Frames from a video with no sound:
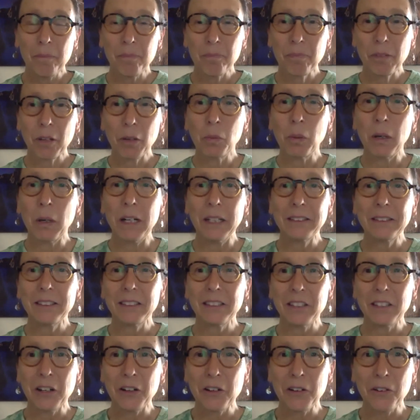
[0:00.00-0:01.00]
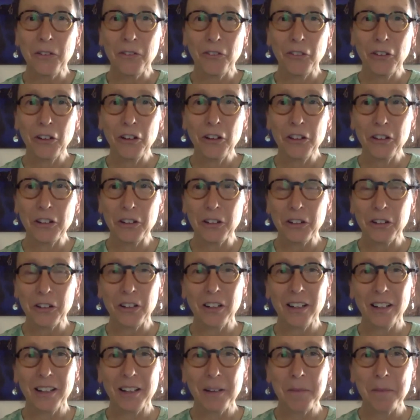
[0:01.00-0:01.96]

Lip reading: want to know further